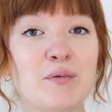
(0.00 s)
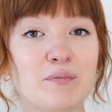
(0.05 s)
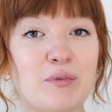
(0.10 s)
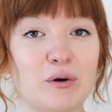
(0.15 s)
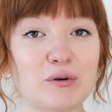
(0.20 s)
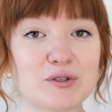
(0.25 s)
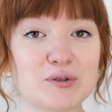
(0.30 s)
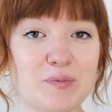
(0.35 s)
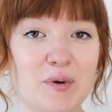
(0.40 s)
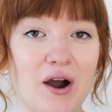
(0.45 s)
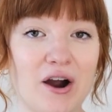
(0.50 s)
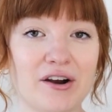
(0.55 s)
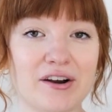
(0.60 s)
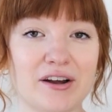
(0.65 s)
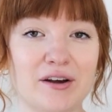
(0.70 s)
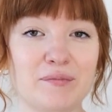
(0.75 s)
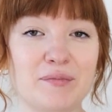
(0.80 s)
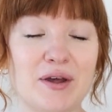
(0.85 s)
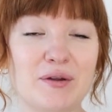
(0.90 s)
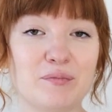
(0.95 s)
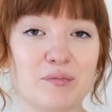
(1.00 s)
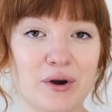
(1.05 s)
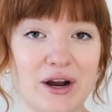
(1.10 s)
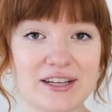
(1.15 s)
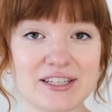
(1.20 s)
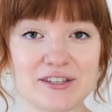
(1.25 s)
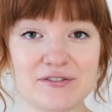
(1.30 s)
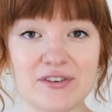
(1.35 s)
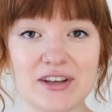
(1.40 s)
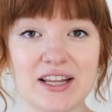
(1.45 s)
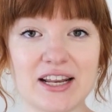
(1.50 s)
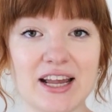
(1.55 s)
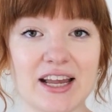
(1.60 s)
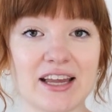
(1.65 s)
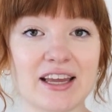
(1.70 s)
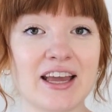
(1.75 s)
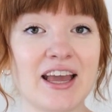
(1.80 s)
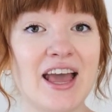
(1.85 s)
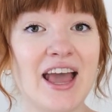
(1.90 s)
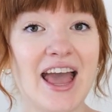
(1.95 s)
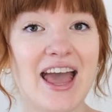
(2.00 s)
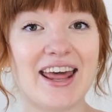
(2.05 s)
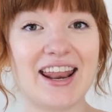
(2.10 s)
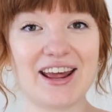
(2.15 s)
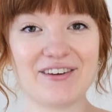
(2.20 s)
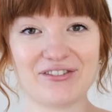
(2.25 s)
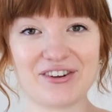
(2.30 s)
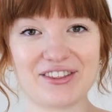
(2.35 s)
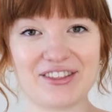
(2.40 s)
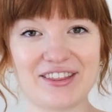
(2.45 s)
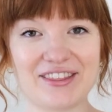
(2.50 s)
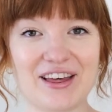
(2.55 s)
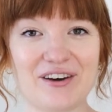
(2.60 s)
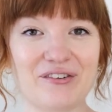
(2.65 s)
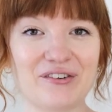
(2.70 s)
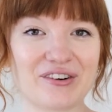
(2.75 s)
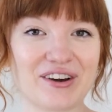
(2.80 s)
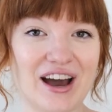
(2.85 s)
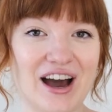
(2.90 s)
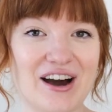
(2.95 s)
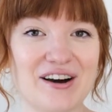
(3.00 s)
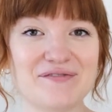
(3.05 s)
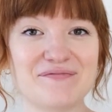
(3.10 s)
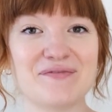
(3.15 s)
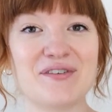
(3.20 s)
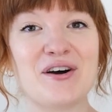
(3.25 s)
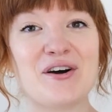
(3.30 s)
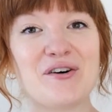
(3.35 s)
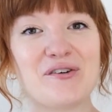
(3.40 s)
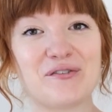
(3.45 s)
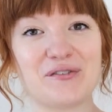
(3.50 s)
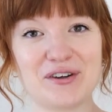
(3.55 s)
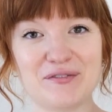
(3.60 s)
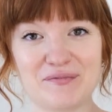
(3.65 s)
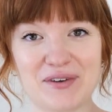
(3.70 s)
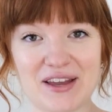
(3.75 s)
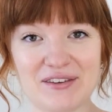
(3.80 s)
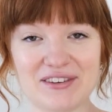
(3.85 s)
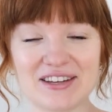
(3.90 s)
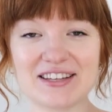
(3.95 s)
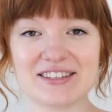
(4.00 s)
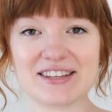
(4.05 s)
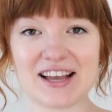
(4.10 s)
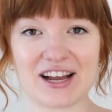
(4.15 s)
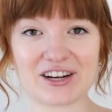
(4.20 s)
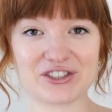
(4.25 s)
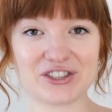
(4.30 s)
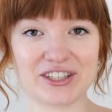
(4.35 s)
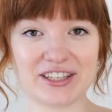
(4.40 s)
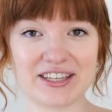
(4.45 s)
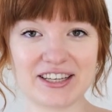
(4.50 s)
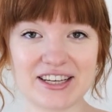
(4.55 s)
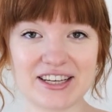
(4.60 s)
postpartum and breastfeeding and everything that will come when baby is actually